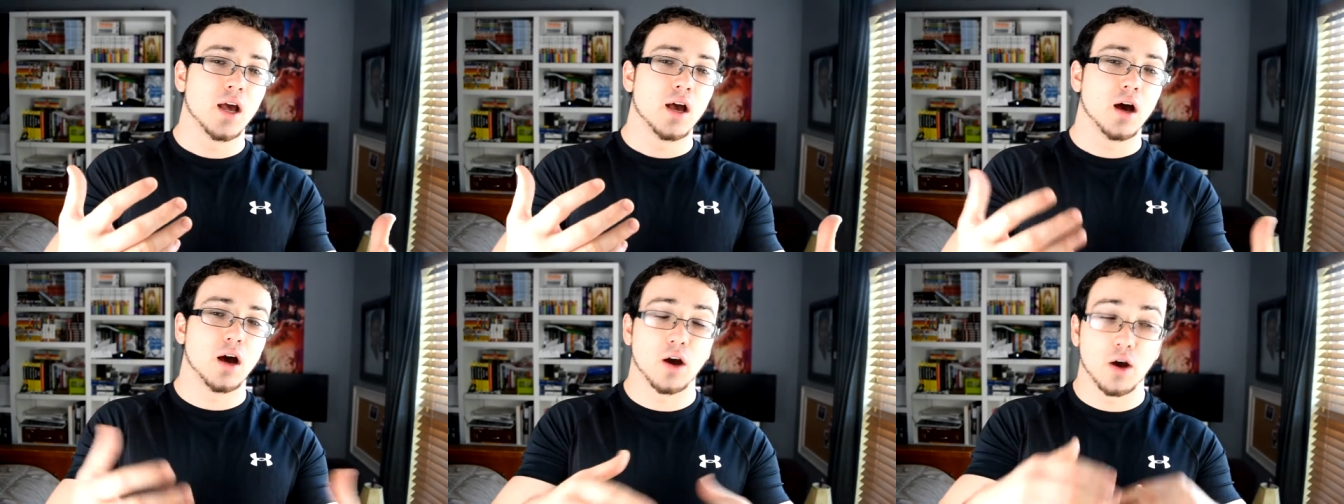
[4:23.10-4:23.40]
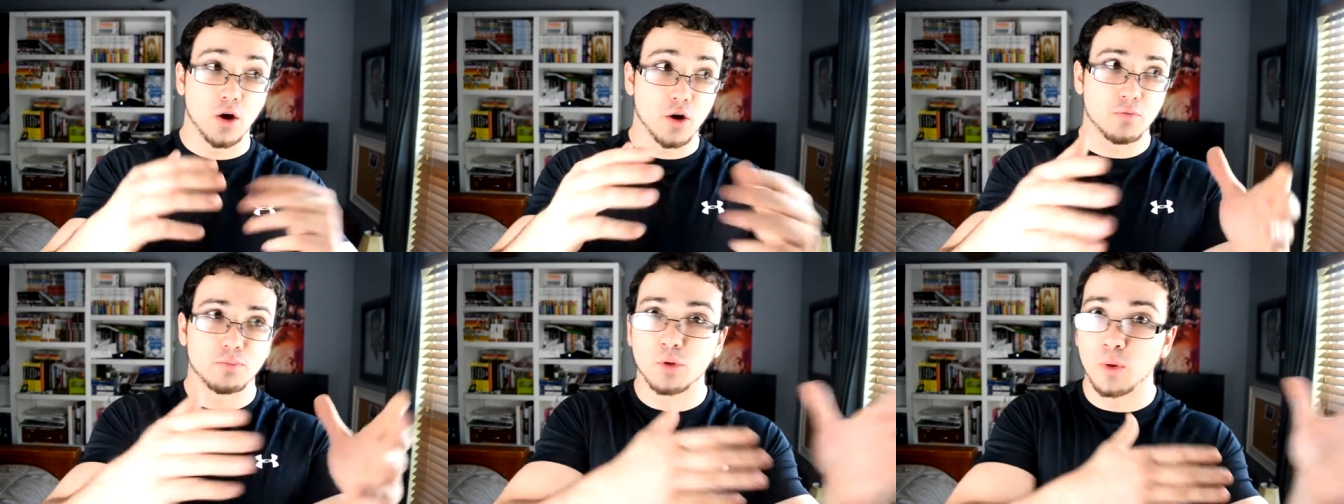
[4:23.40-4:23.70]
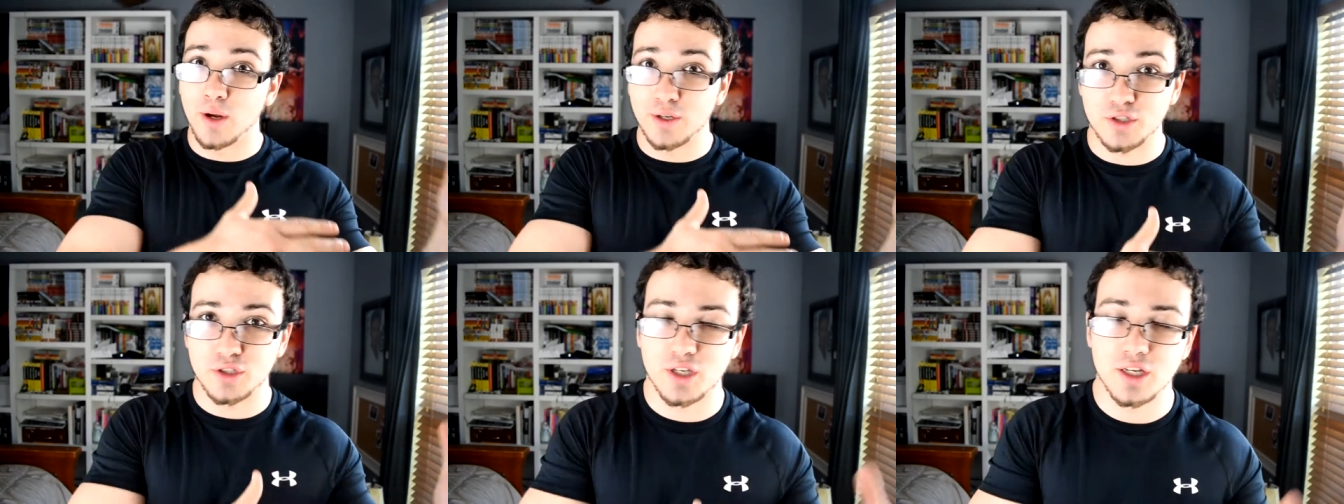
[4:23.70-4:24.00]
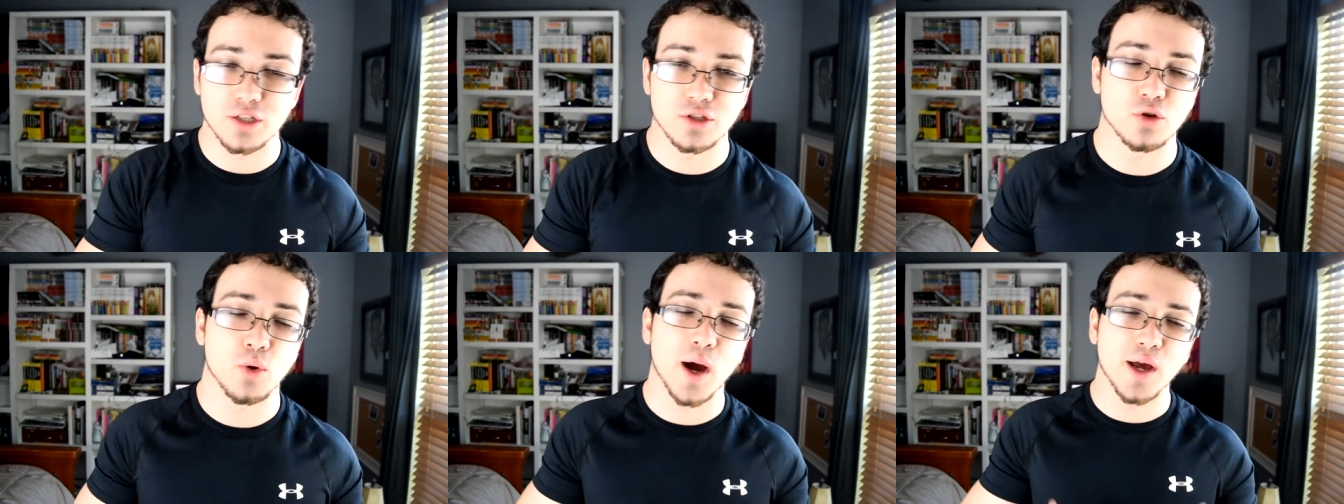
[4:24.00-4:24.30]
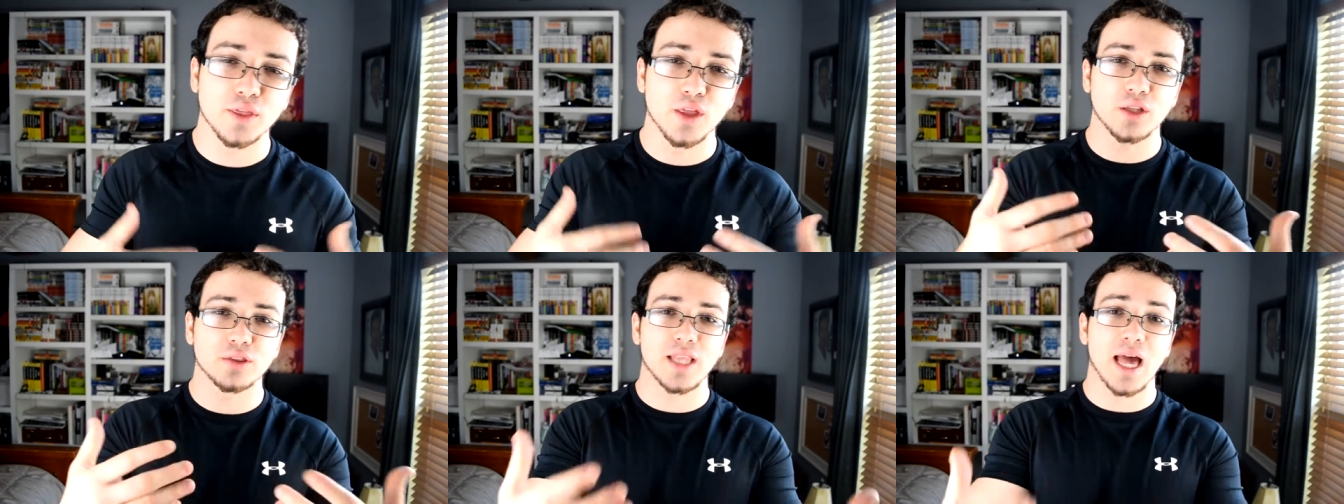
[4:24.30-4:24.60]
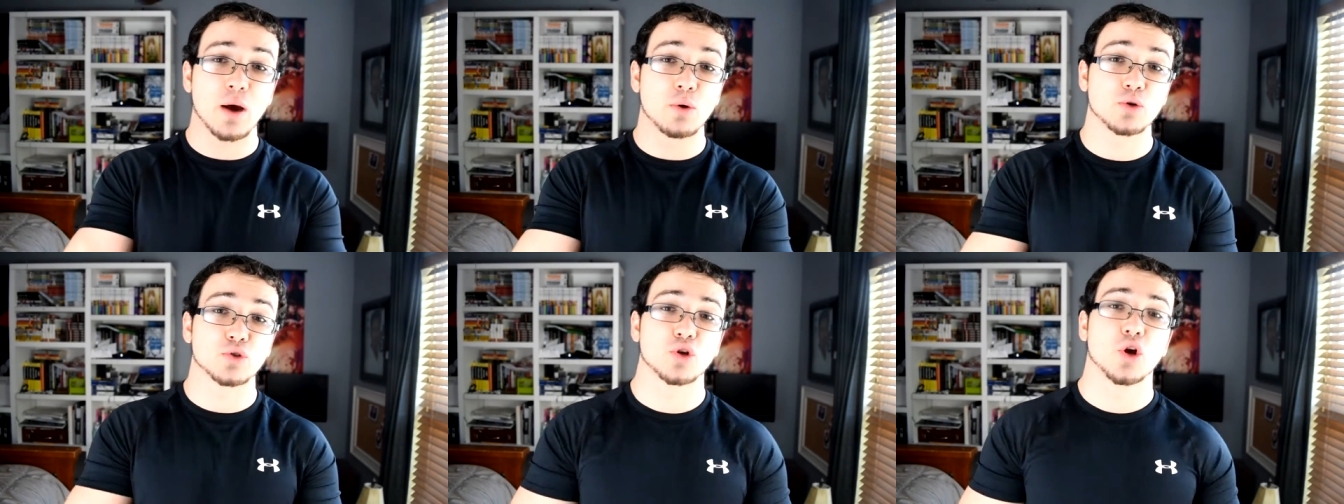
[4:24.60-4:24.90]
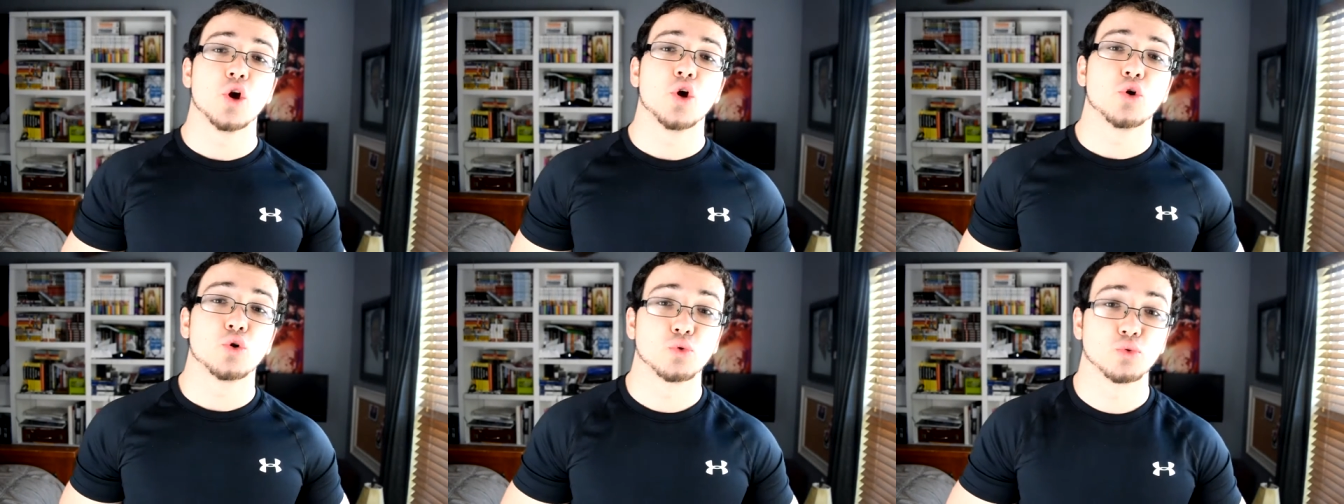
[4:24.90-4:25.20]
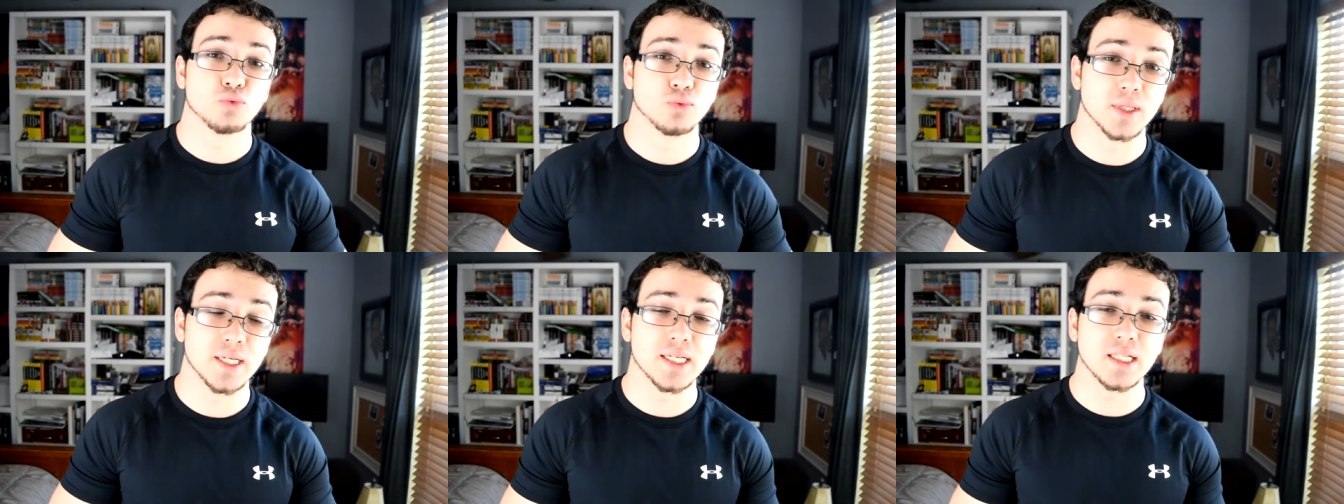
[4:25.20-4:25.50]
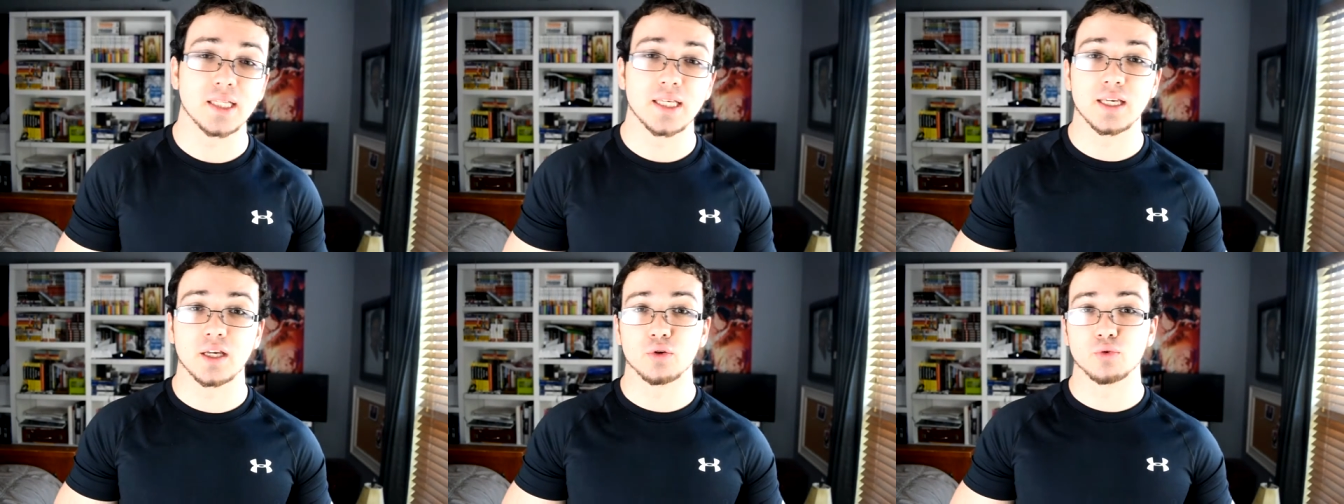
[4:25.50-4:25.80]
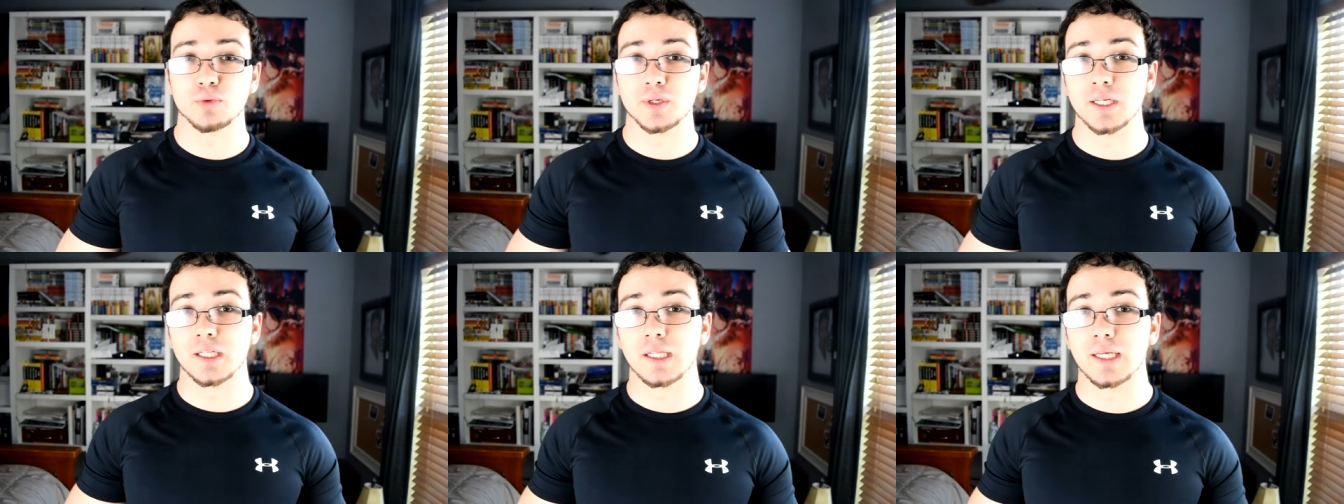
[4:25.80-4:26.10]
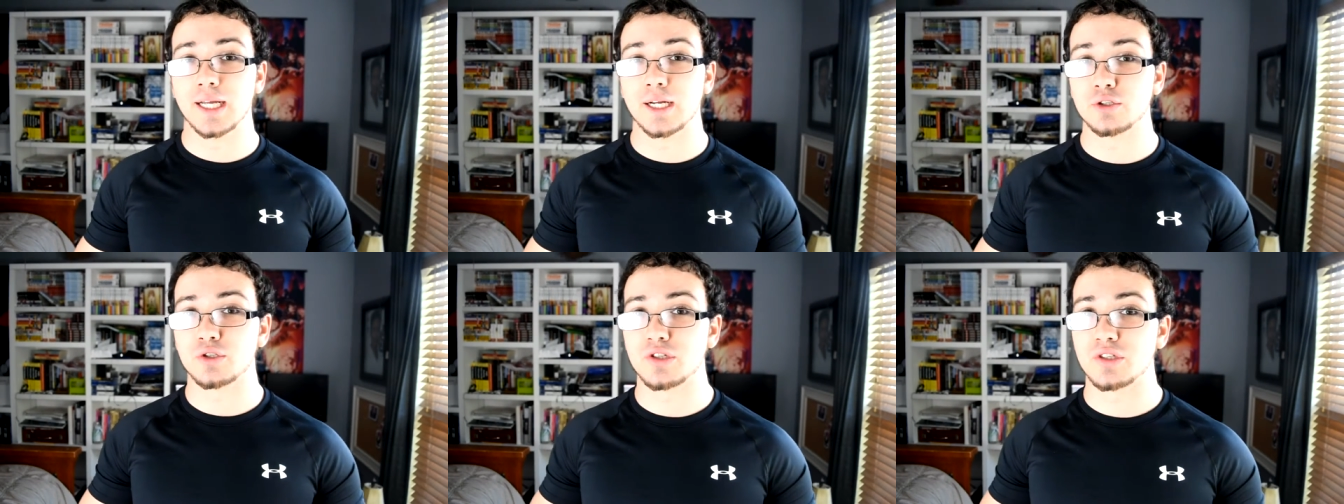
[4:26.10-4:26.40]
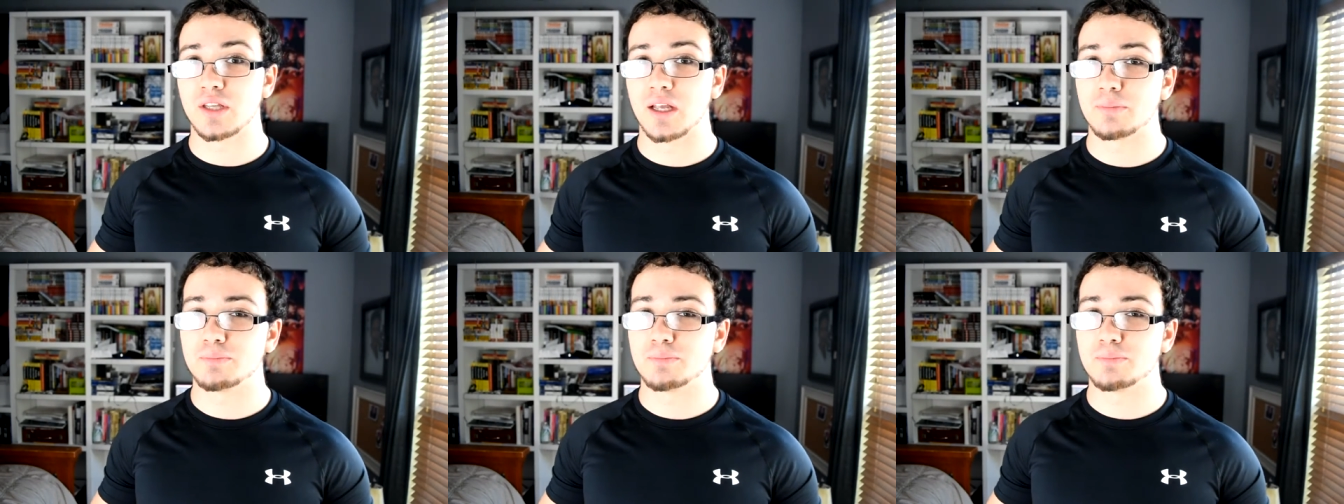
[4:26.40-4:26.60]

of Blue Exorcist. So I thought that was really, really interesting.